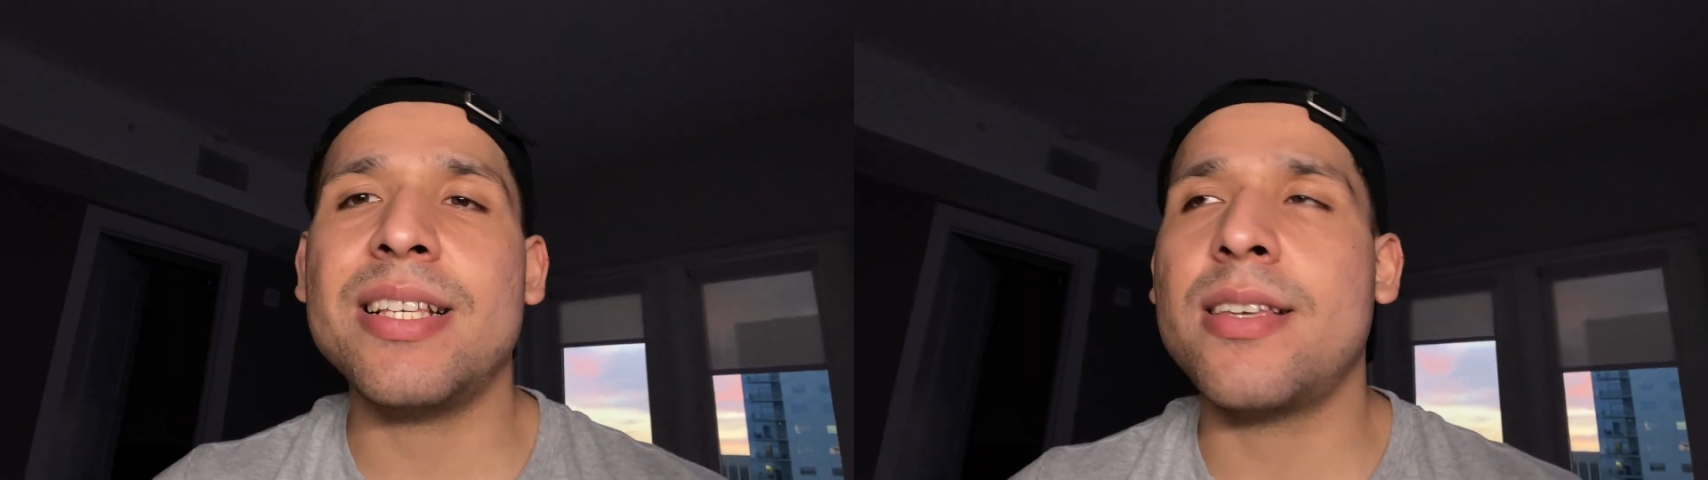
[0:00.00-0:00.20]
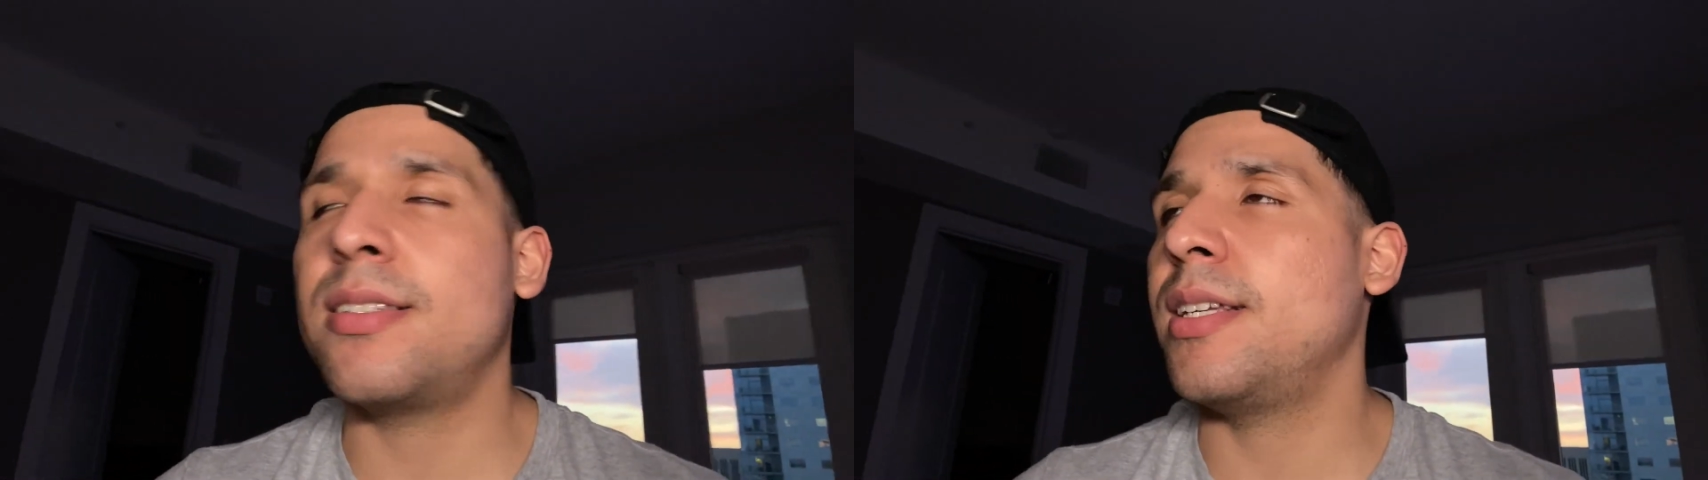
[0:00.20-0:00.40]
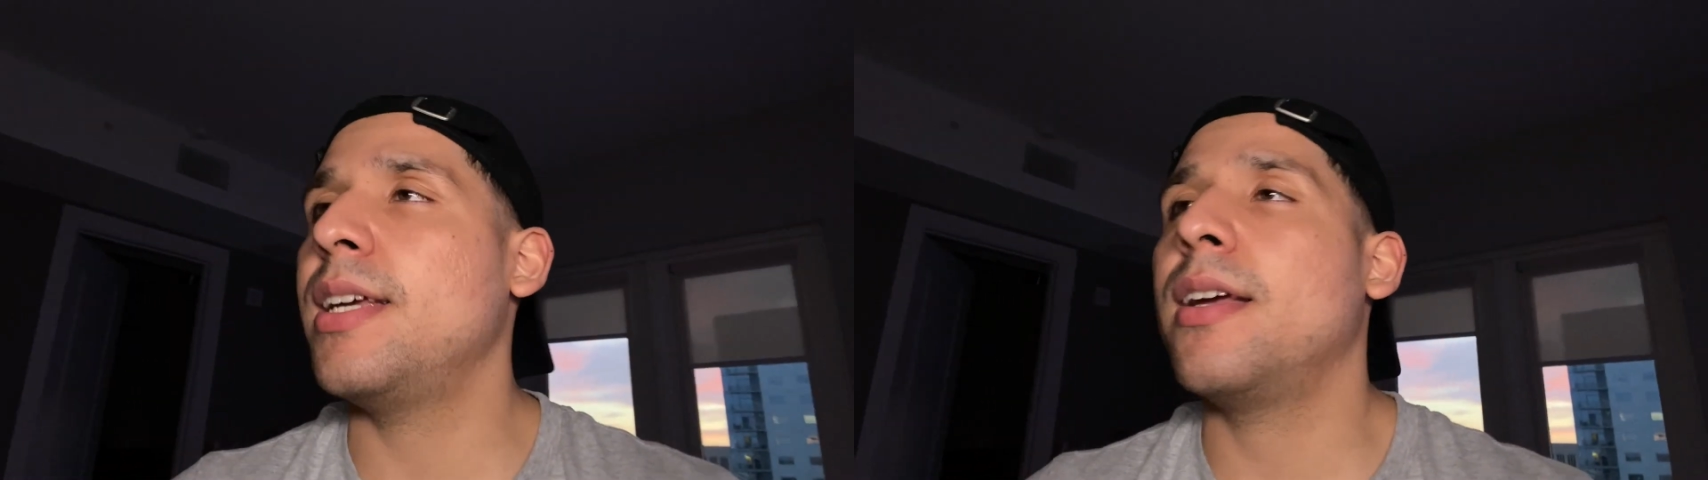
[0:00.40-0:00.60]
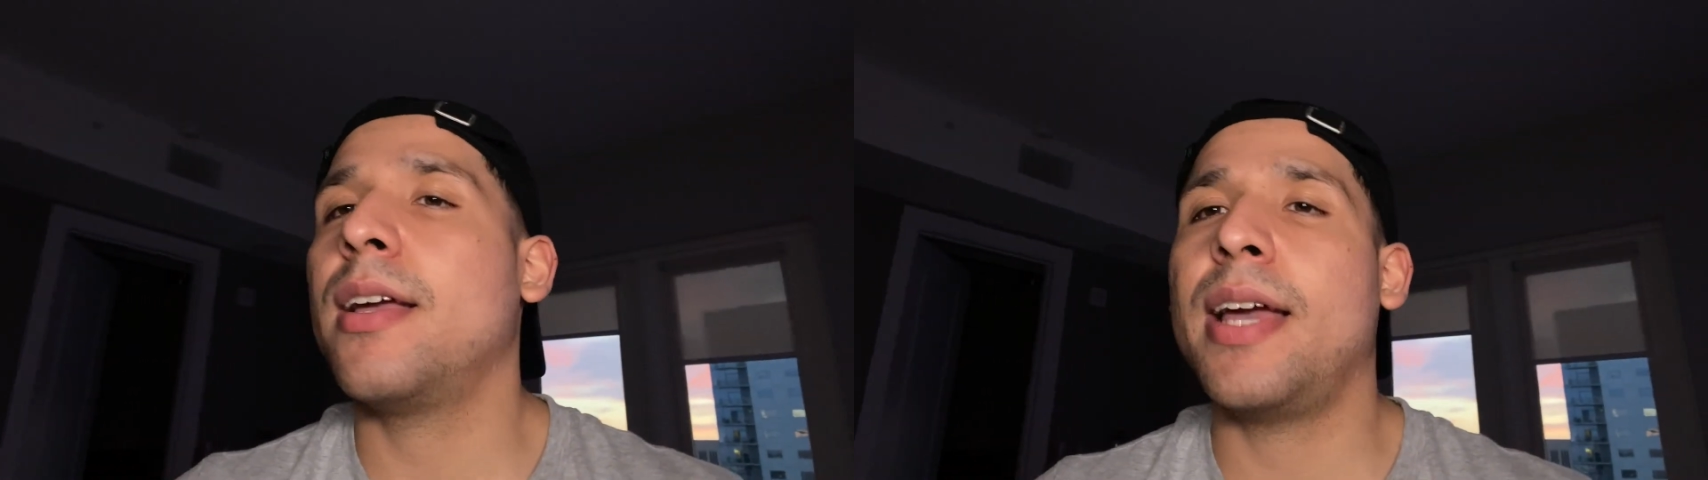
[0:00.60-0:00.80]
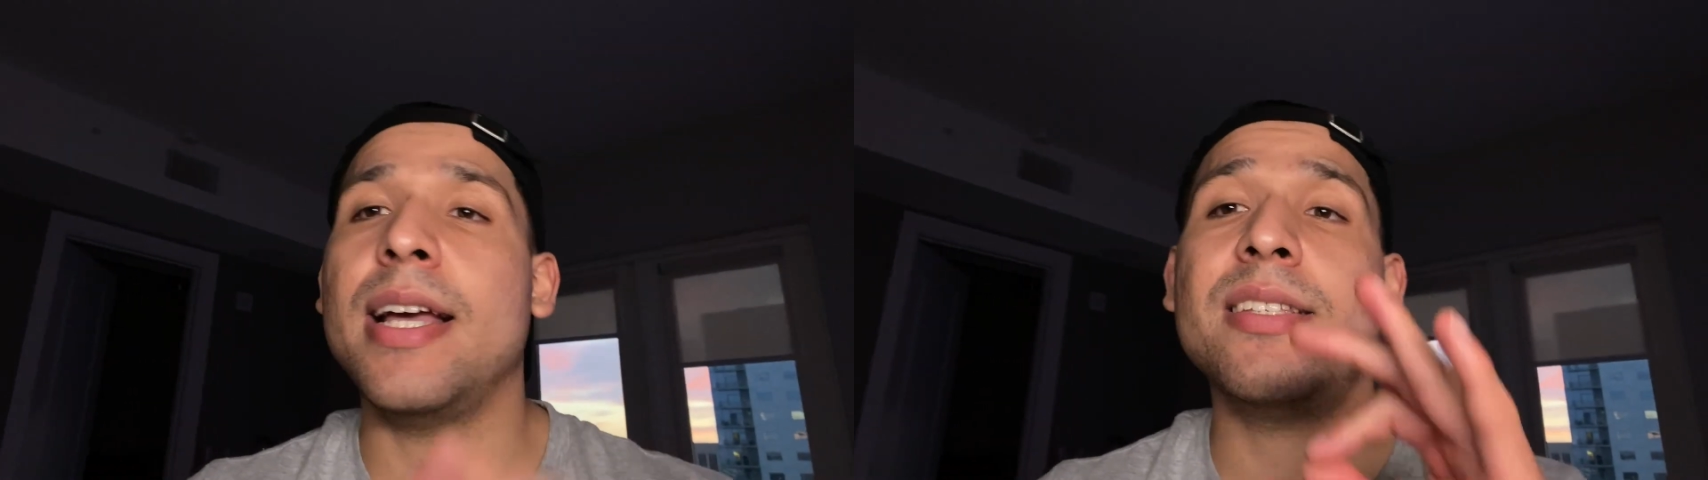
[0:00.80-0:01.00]
SEC
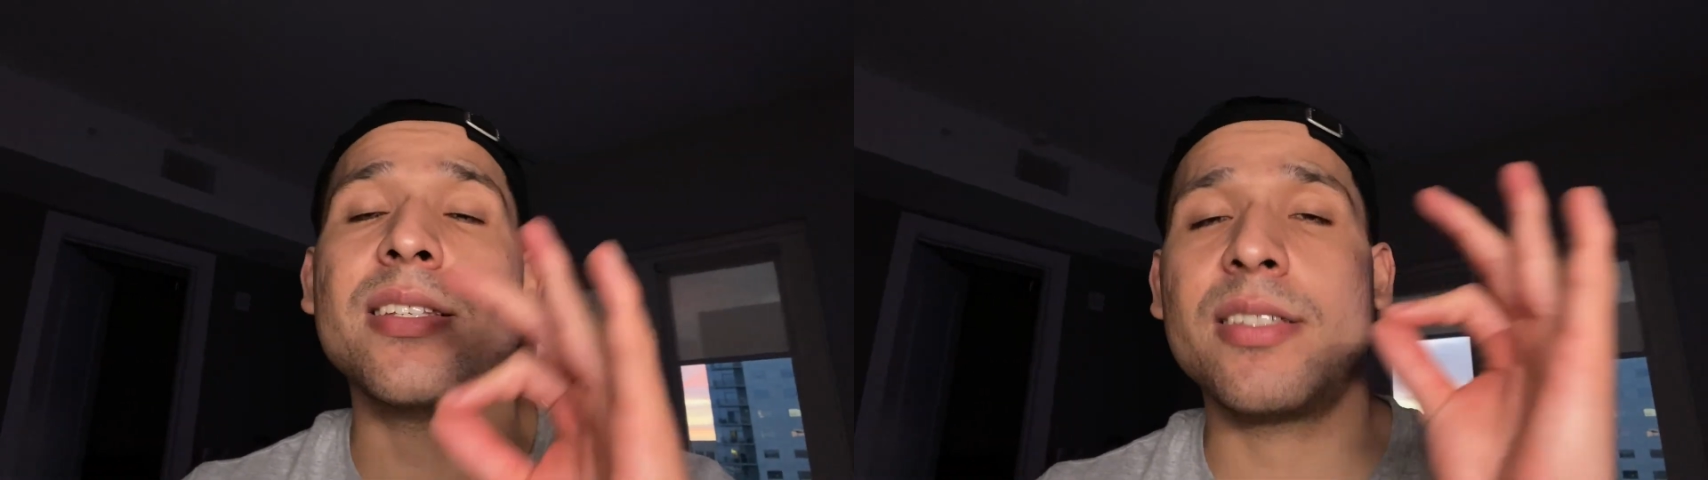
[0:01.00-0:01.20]
case is